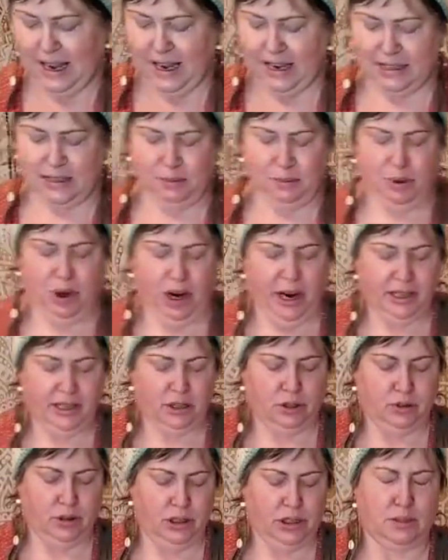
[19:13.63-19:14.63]
prior to
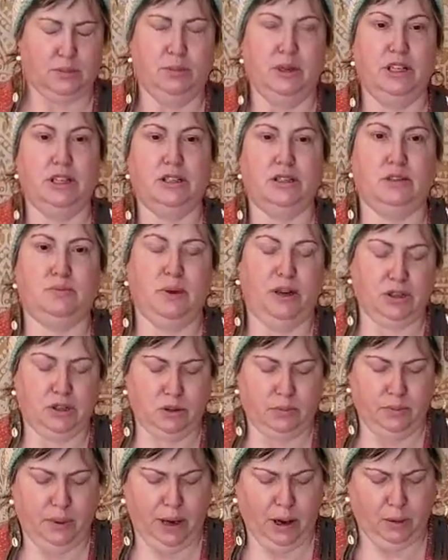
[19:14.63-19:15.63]
Christmas but about a
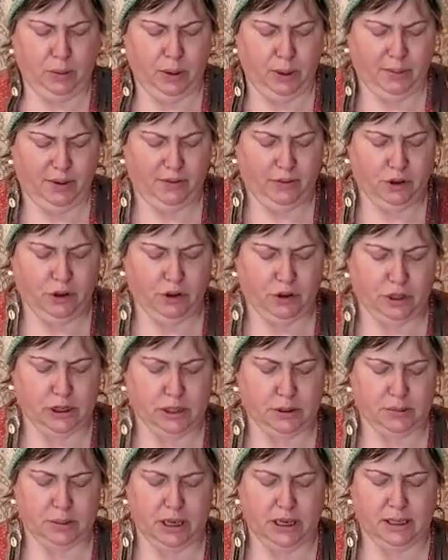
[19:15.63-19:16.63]
week before
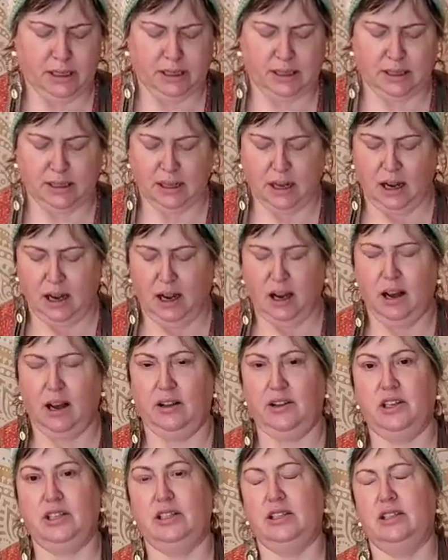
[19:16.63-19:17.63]
Christmas there's a
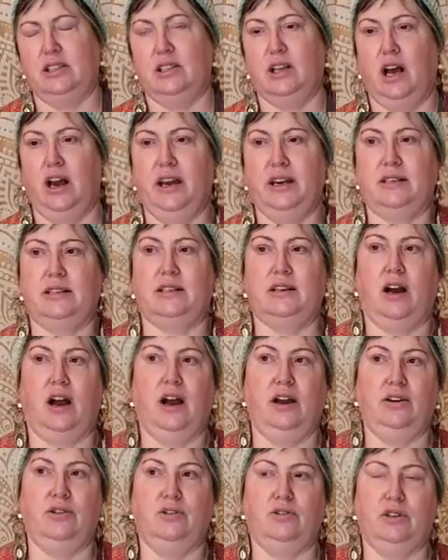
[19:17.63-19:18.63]
site I
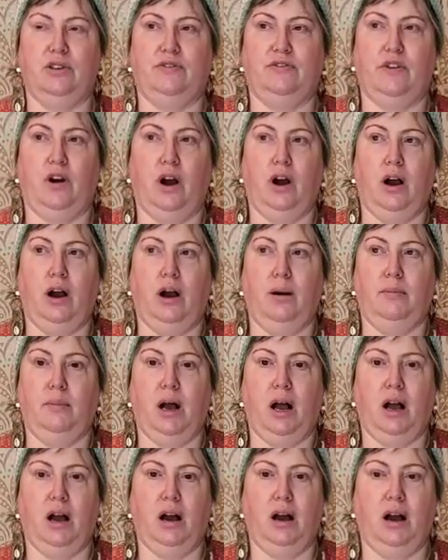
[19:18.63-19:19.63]
order from
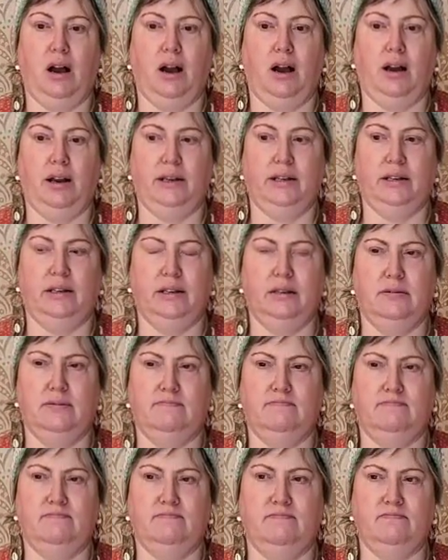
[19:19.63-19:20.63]
on
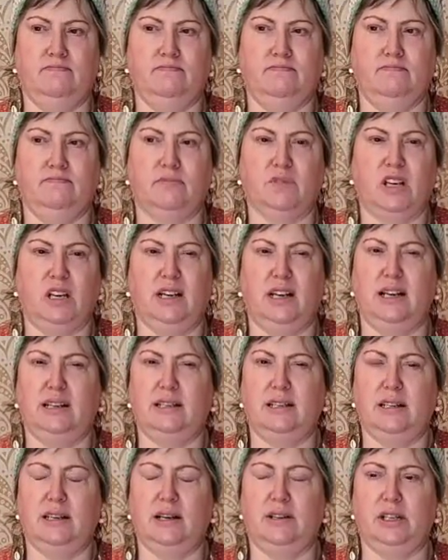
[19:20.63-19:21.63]
Etsy I
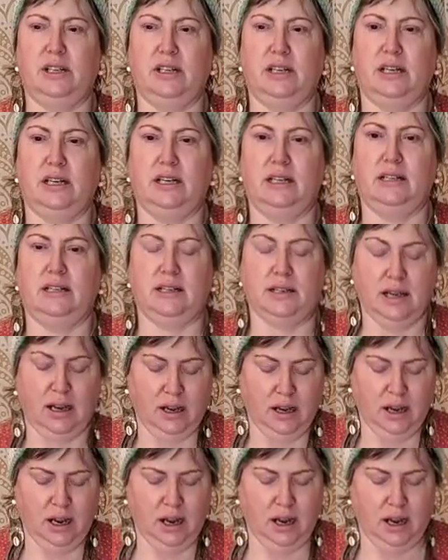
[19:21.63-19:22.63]
think it is
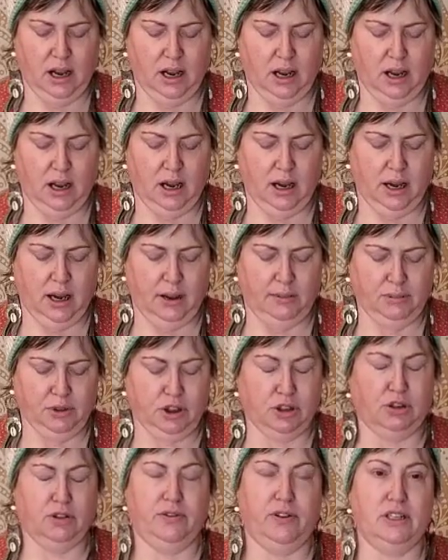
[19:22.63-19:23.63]
um, called
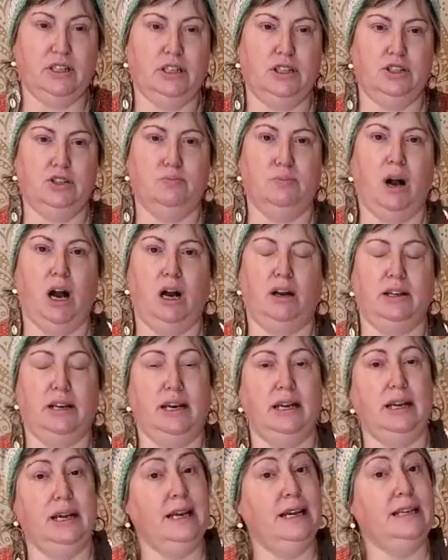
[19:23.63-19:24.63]
Vintage Mart in
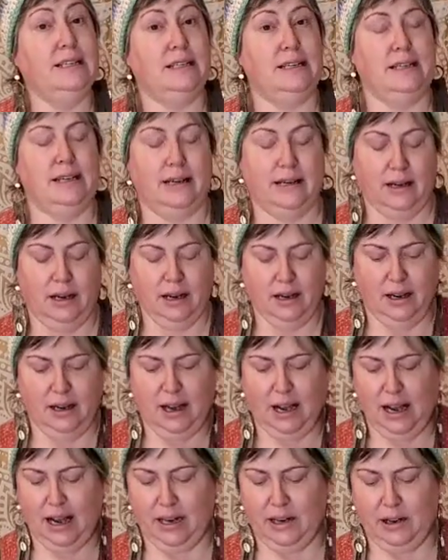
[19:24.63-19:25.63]
India and
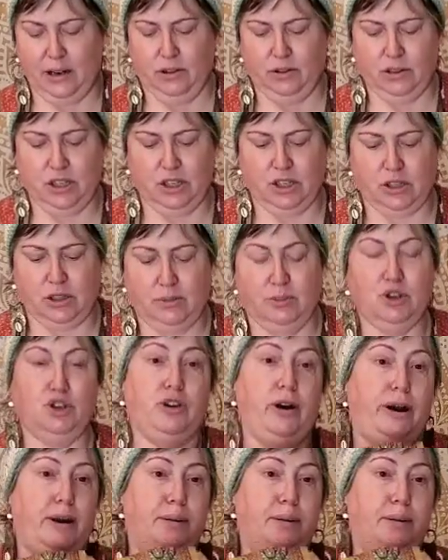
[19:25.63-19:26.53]
I ordered some trim